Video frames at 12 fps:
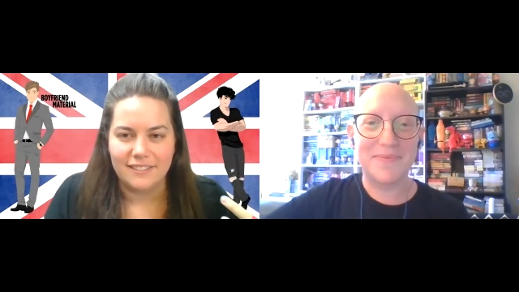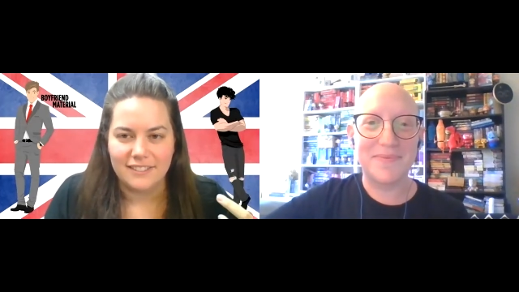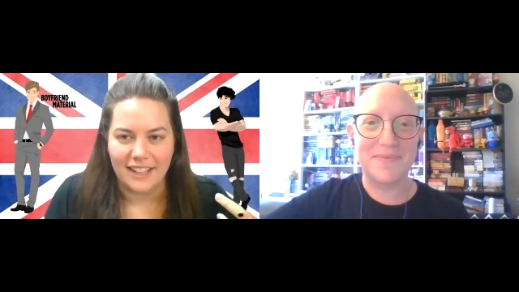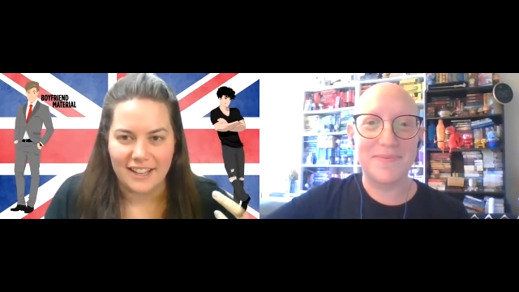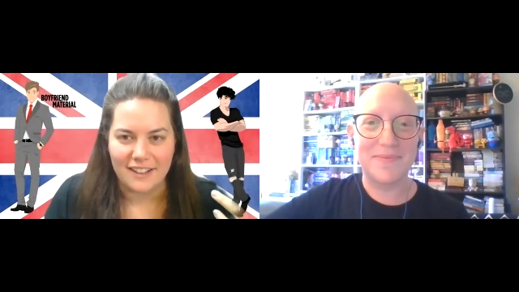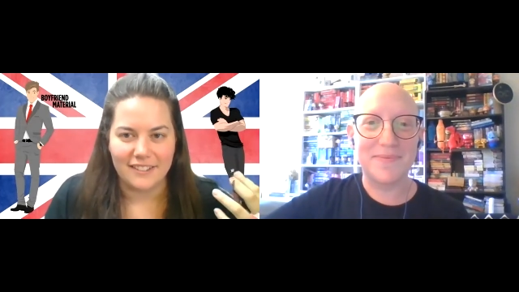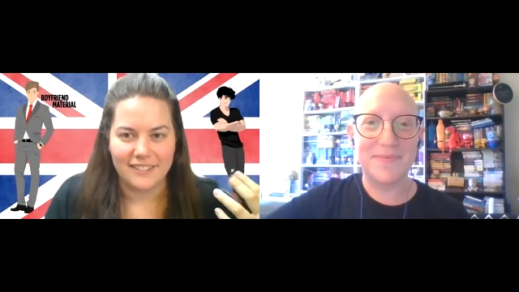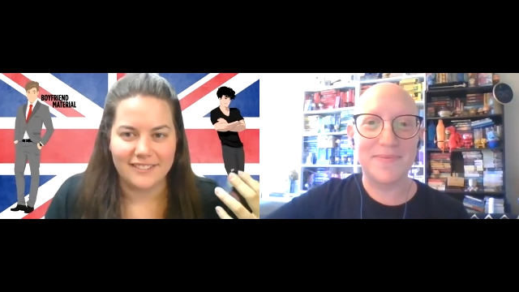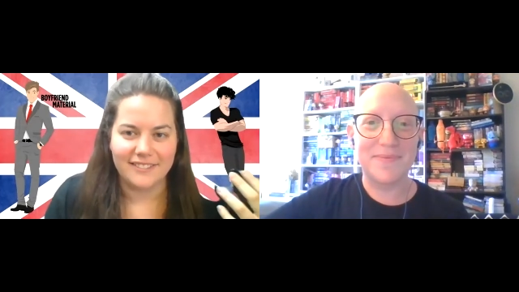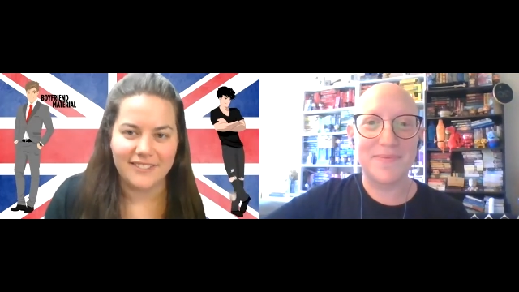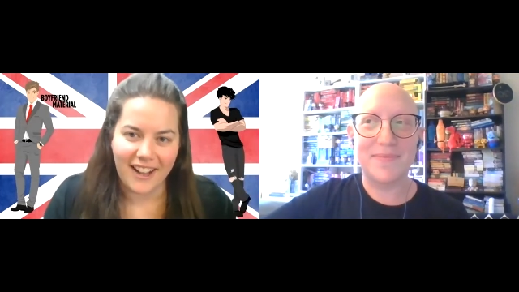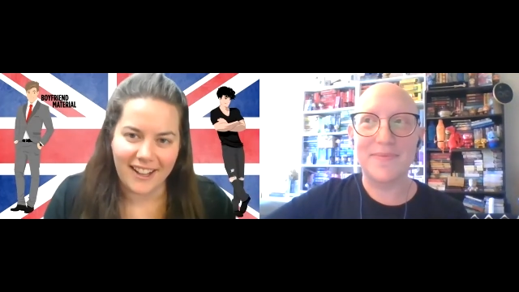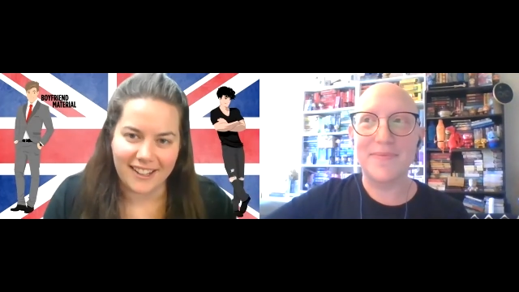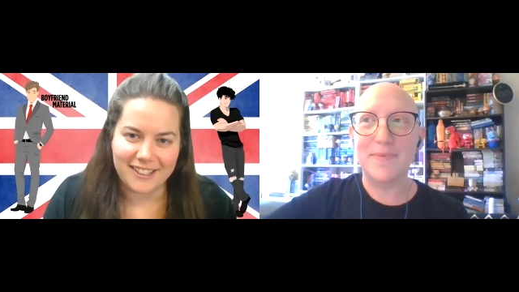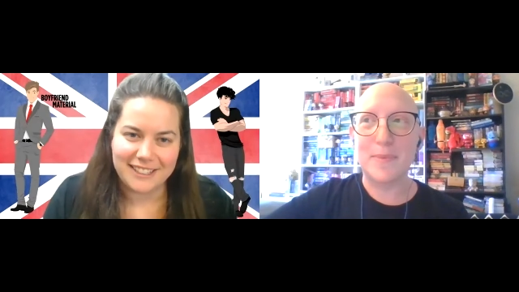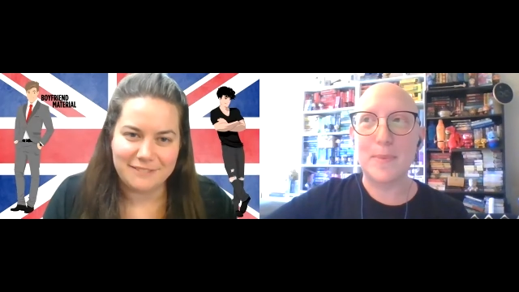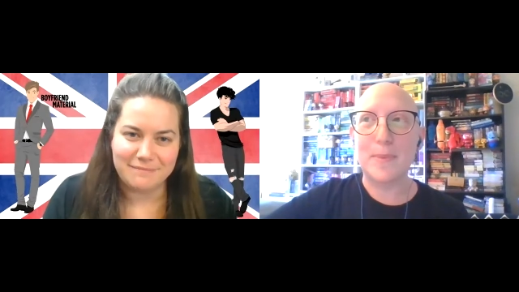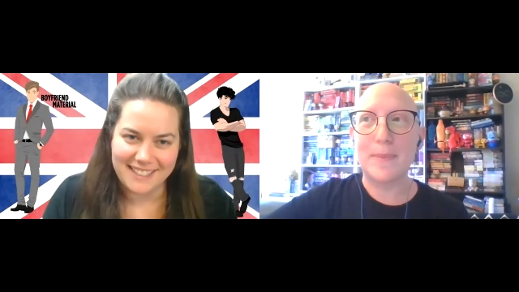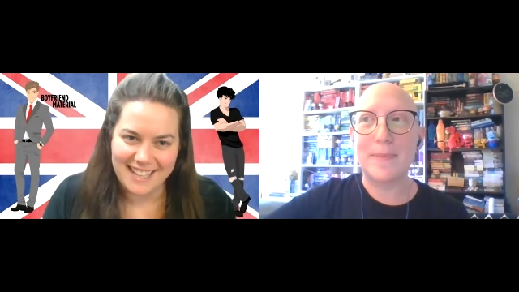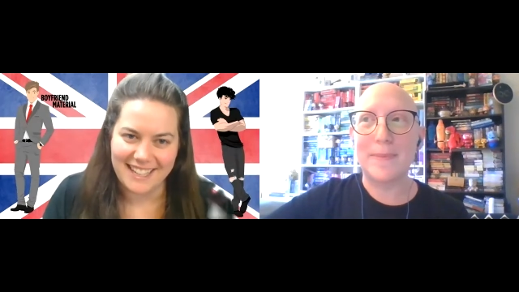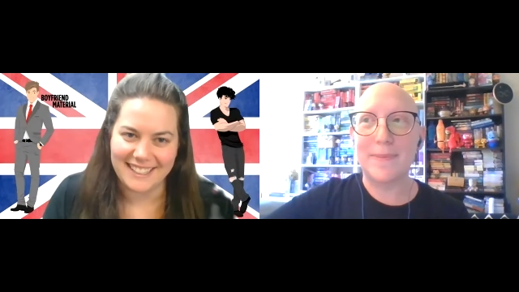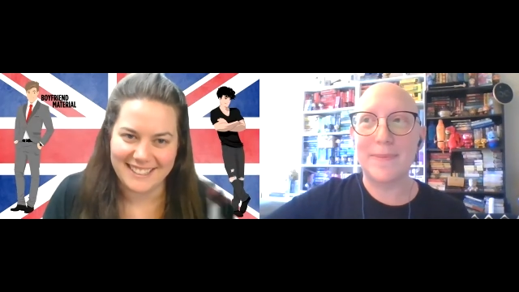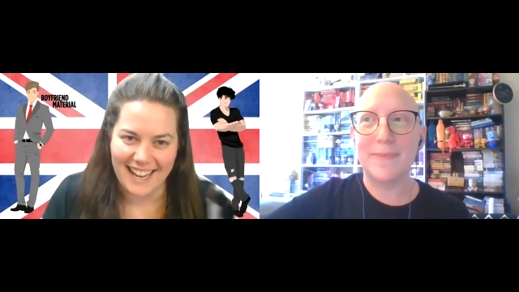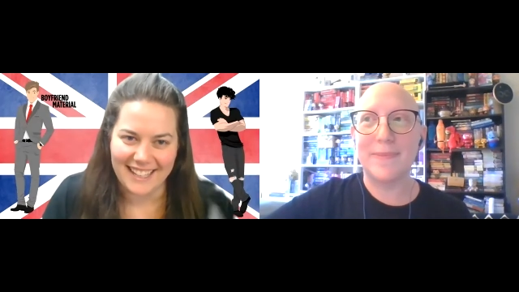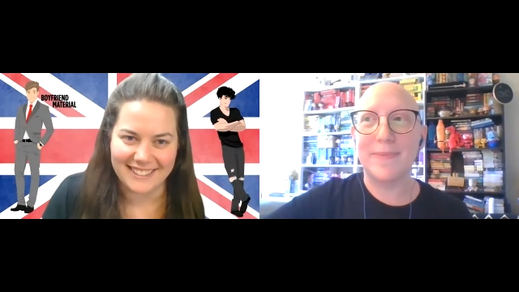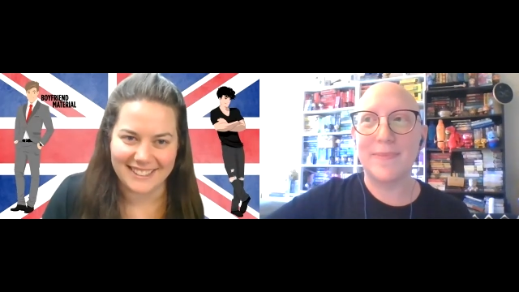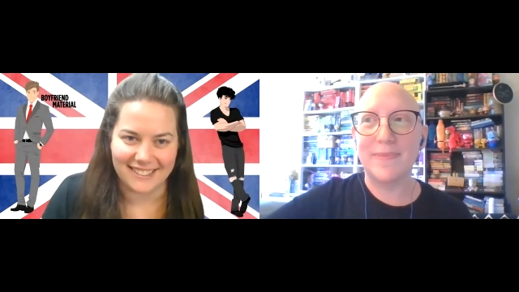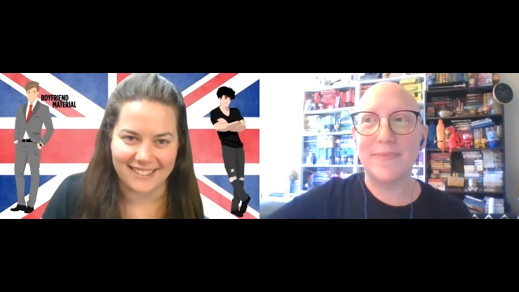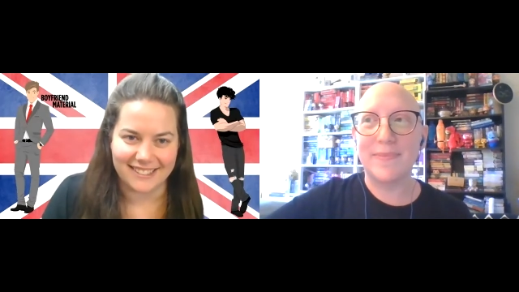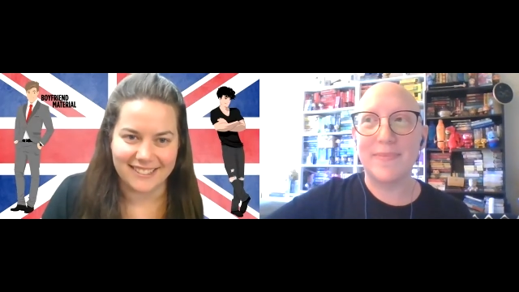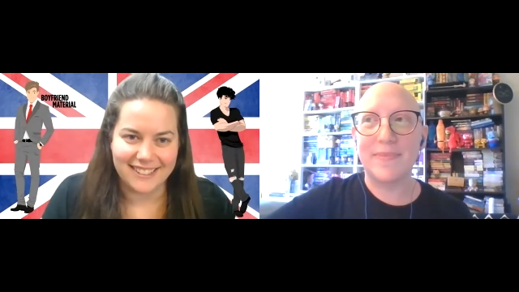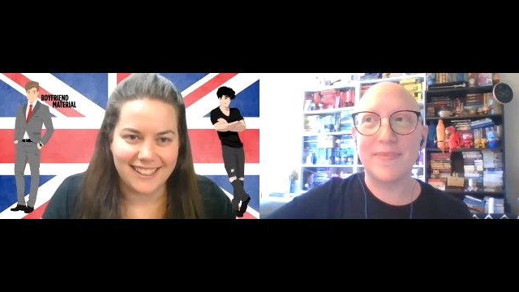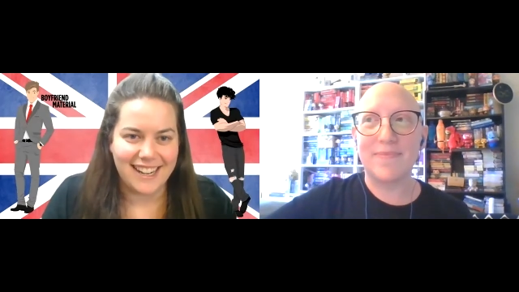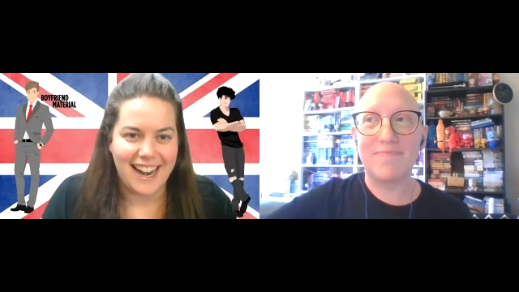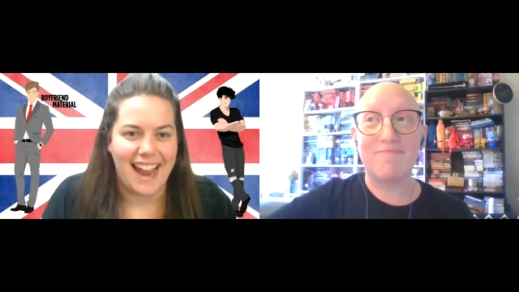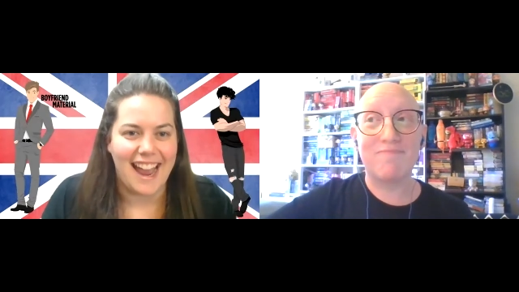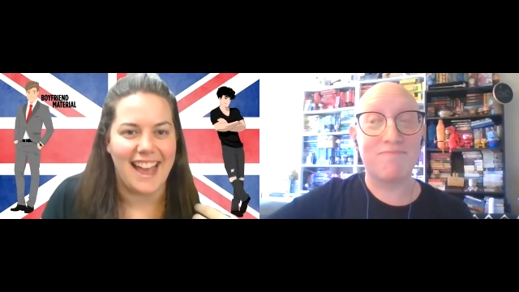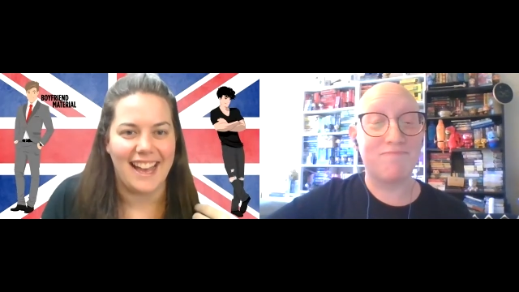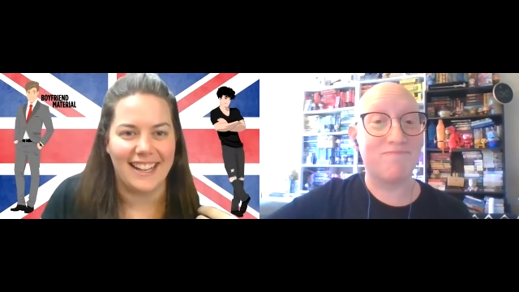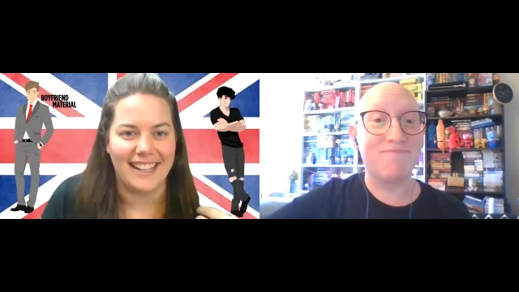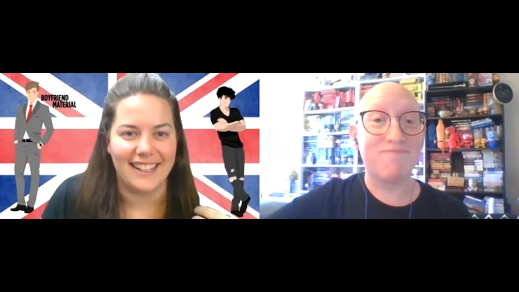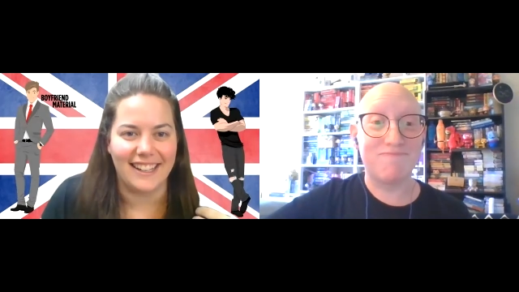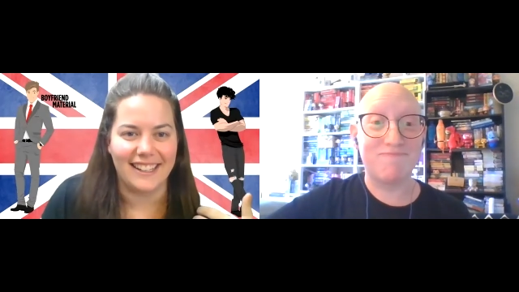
Speaker 1: like, fuck, my dad has cancer, mm-hmm. and,